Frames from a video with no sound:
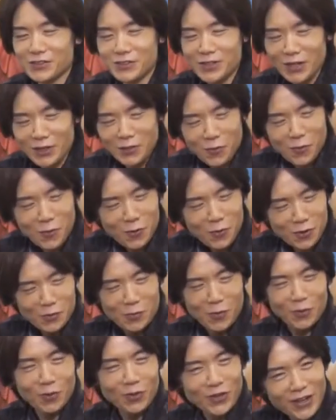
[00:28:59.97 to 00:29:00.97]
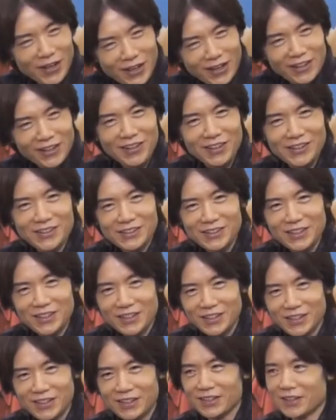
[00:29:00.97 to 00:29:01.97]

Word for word: once forces me That's to divide my so attention.